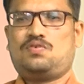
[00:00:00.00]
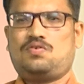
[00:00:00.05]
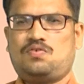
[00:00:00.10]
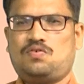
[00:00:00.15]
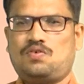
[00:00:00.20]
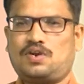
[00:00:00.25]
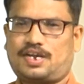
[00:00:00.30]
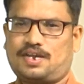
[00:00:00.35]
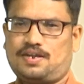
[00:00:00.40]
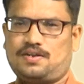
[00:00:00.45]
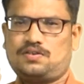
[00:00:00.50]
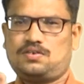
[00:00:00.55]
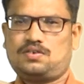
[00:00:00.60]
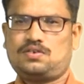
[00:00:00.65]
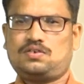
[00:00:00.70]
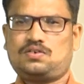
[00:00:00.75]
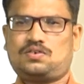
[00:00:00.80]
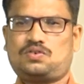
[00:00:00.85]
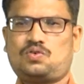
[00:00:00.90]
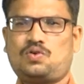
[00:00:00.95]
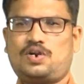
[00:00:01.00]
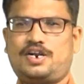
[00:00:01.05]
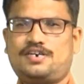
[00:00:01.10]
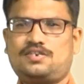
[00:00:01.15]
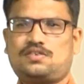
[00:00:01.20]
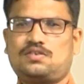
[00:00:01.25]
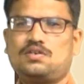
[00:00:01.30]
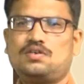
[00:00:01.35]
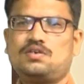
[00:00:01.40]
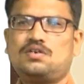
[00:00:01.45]
Okay,
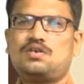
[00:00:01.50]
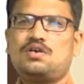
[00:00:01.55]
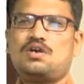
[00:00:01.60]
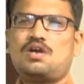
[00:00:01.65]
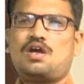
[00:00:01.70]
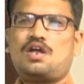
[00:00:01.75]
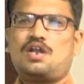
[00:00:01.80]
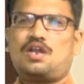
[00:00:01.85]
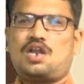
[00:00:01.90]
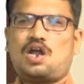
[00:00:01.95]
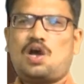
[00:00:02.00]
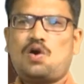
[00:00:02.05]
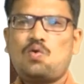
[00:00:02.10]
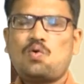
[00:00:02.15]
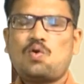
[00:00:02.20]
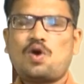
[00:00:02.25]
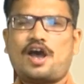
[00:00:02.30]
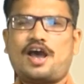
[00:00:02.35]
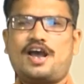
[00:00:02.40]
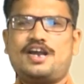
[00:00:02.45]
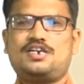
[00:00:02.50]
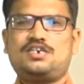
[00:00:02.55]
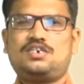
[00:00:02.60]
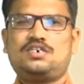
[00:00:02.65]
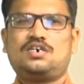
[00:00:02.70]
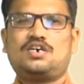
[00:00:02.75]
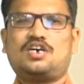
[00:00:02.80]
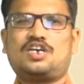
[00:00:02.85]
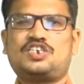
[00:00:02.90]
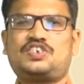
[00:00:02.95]
students, now I
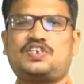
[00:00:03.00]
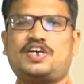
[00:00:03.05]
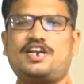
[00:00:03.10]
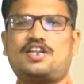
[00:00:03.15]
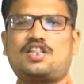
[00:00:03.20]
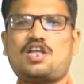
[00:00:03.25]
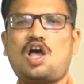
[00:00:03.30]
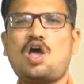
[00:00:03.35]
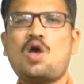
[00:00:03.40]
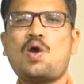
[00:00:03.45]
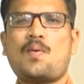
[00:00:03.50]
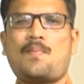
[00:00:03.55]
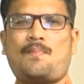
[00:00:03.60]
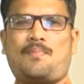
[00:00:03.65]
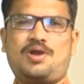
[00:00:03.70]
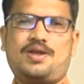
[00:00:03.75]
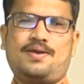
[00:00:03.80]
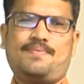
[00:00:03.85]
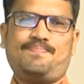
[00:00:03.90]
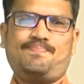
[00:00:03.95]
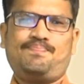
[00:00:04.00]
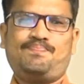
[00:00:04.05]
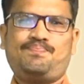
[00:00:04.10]
recite the poem.